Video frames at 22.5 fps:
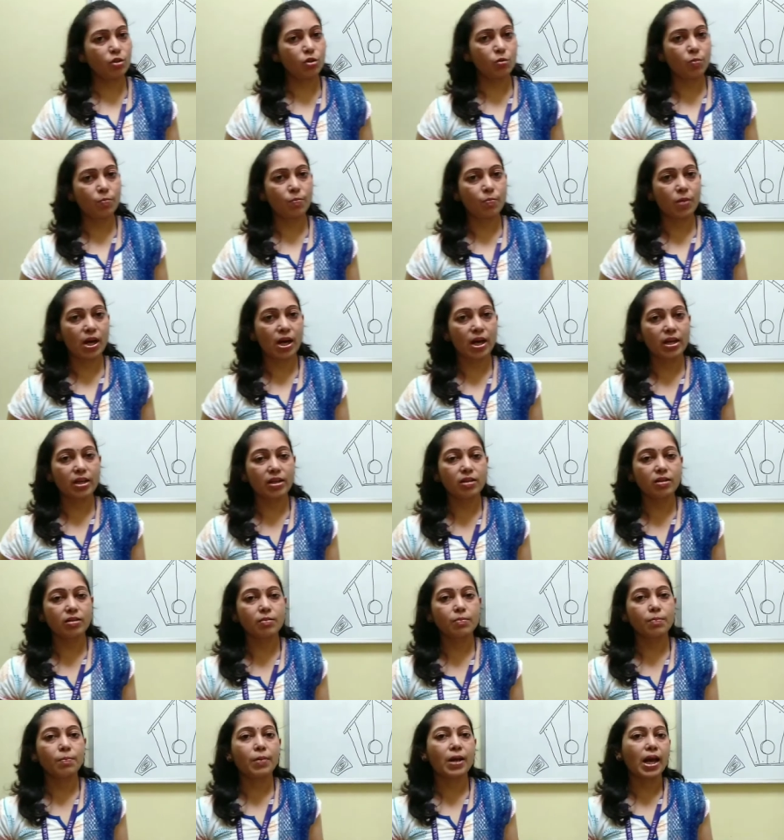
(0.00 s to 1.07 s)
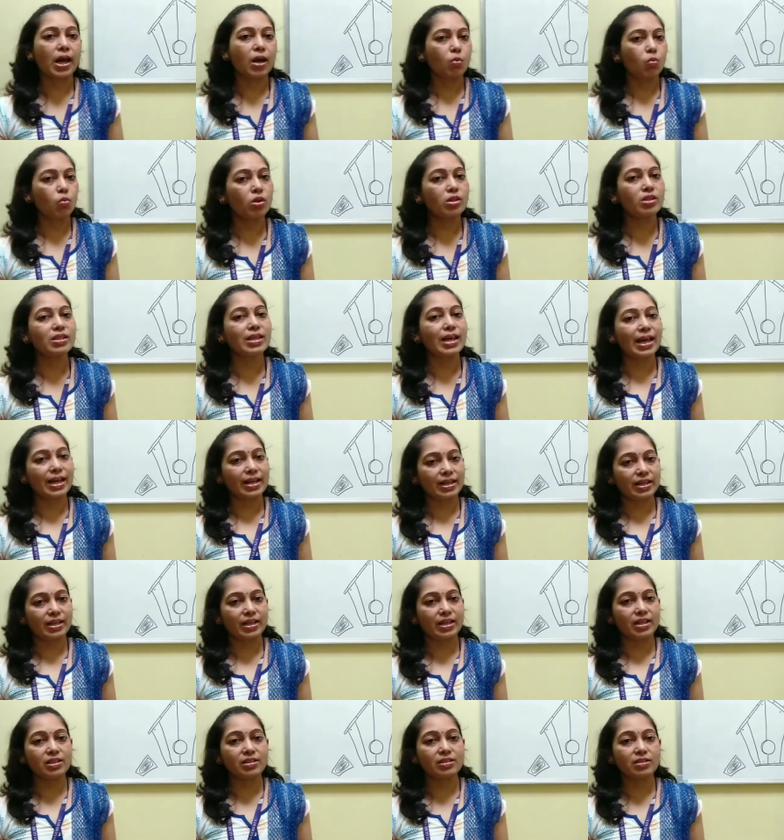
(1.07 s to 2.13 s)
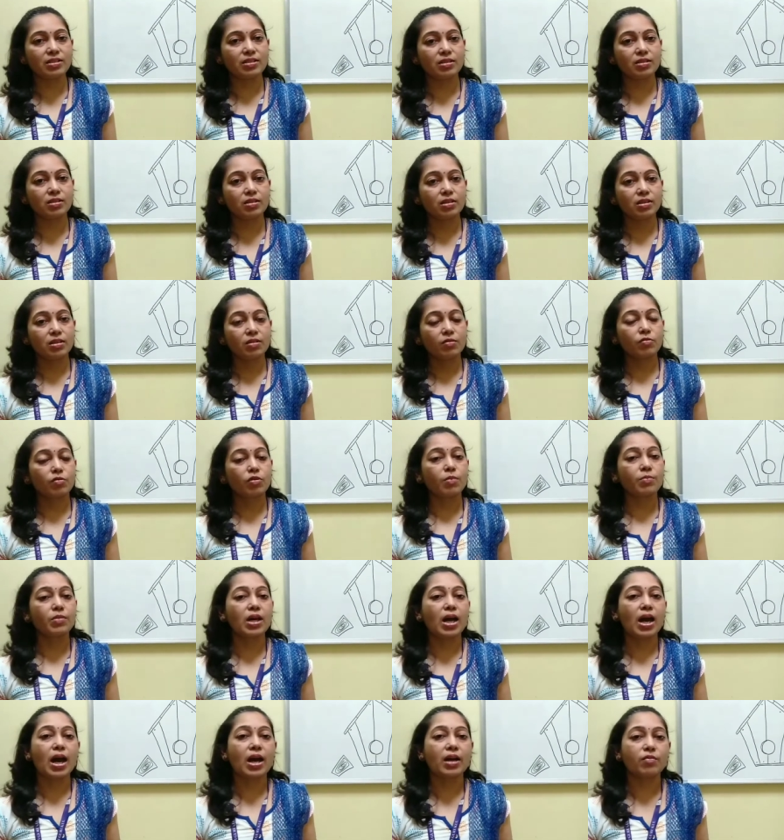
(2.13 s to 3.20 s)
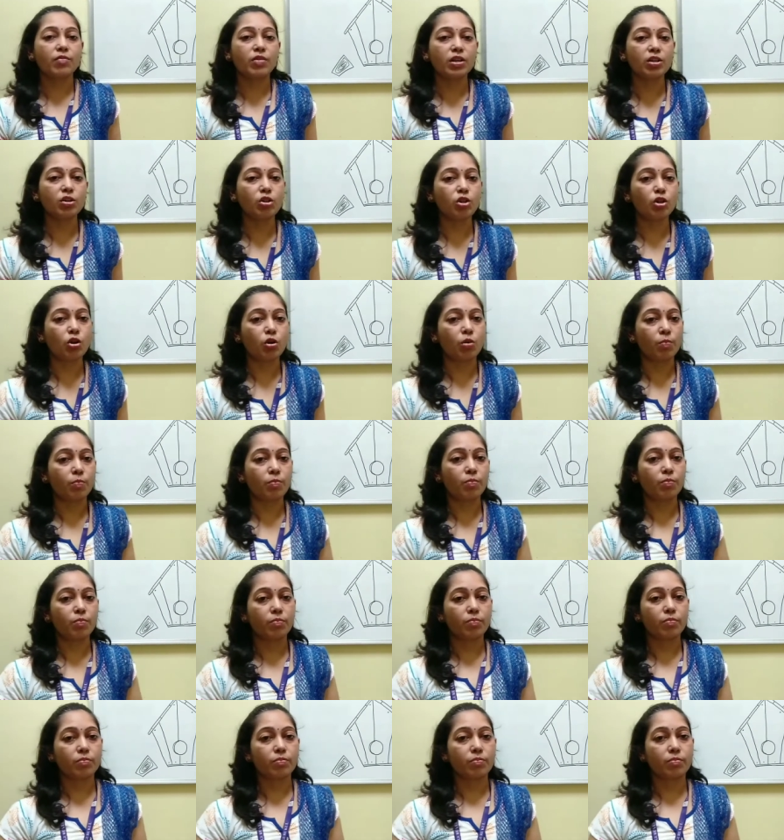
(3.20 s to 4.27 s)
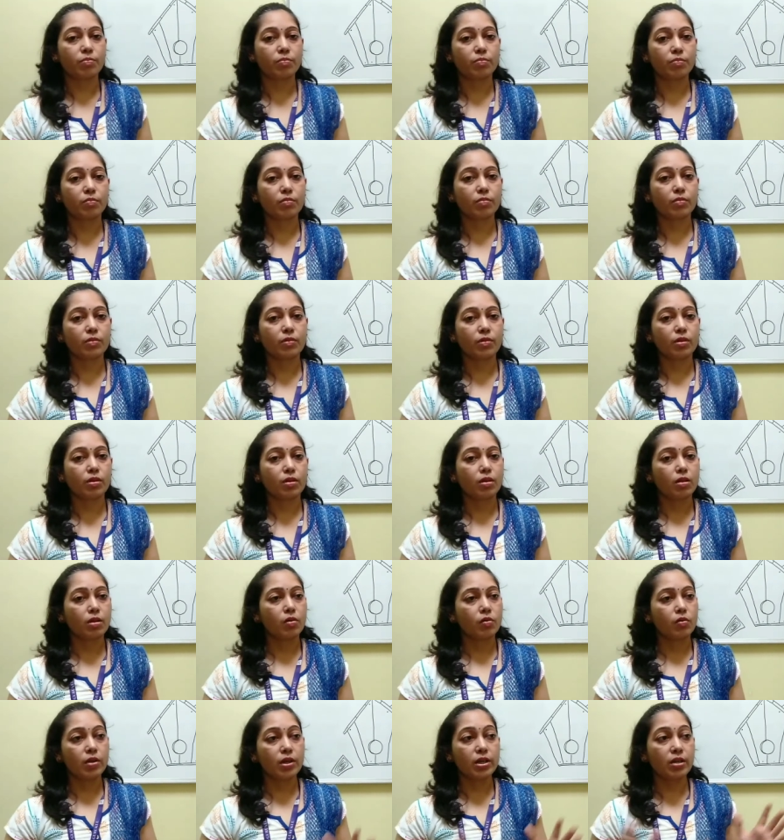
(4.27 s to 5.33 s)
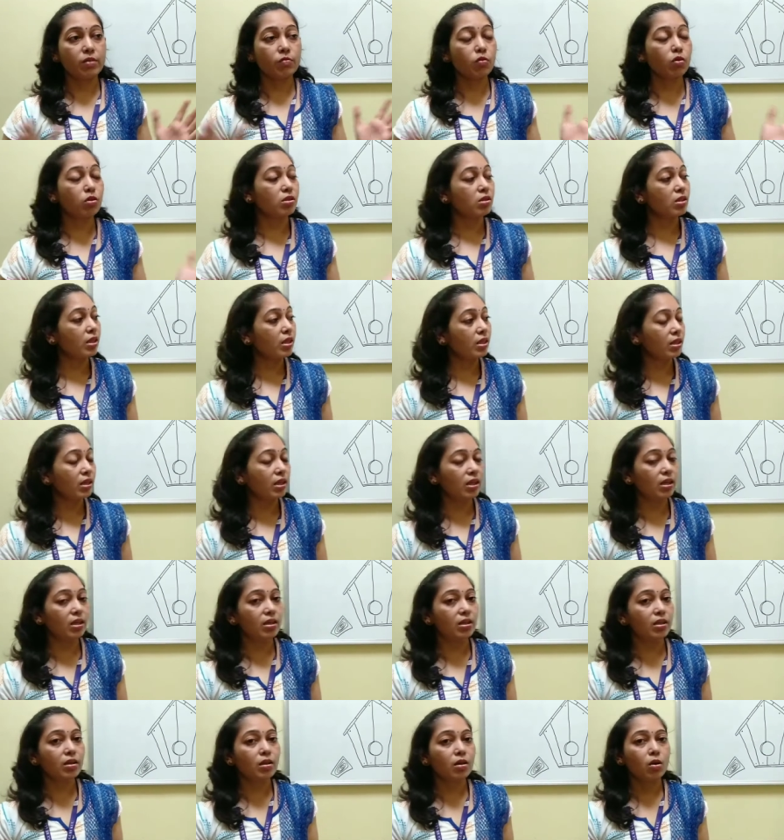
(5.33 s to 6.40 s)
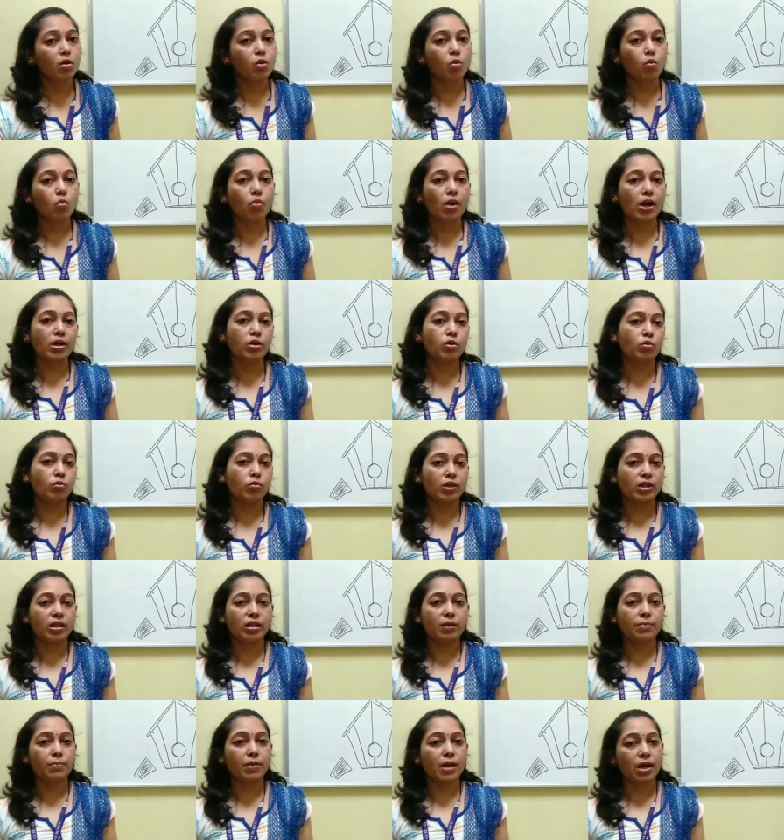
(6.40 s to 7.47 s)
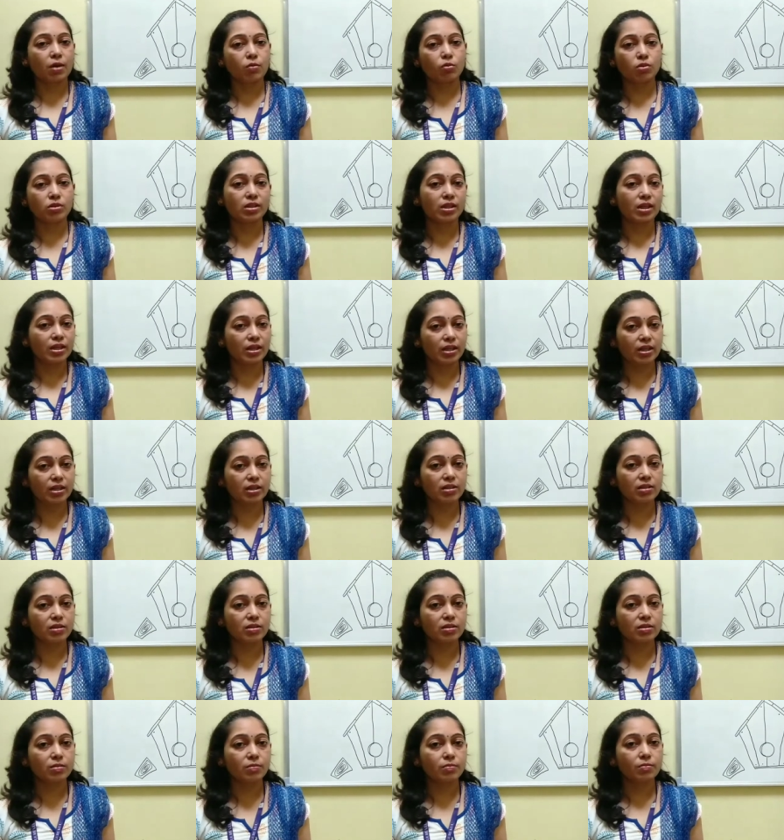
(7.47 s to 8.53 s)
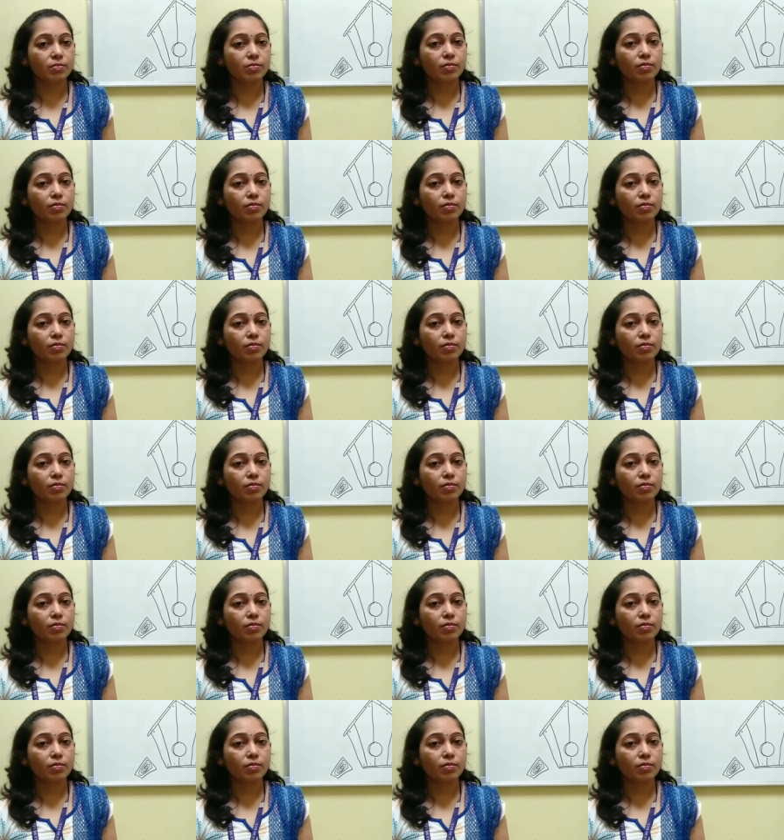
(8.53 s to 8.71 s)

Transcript: to buy plywoods and nails from the hardware shop. Rini was thinking, Why do we need plywoods and nails?